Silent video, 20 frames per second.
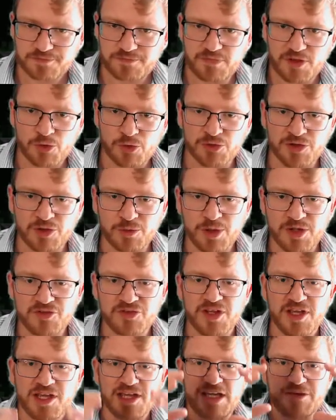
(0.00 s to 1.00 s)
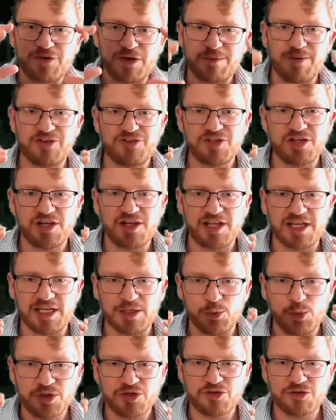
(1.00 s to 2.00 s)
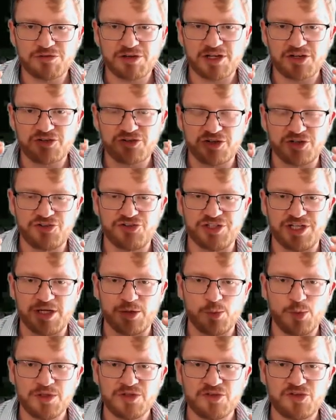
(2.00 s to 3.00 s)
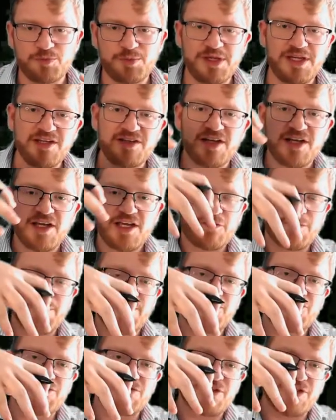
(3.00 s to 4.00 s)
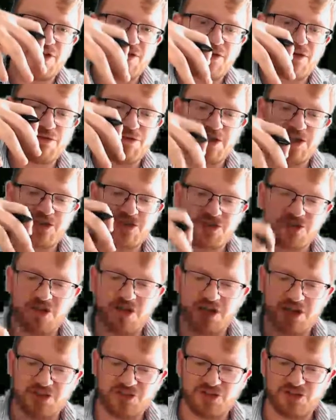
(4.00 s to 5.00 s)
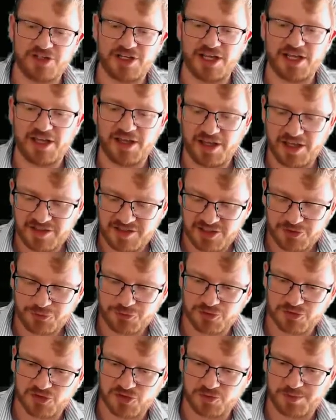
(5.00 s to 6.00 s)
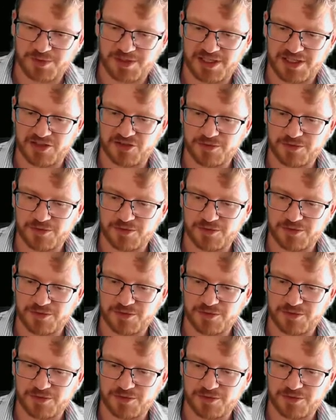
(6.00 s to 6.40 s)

So in other words, if I measure the light in one direction, I should get one speed. If I measure it in the other direction, I should get a different speed.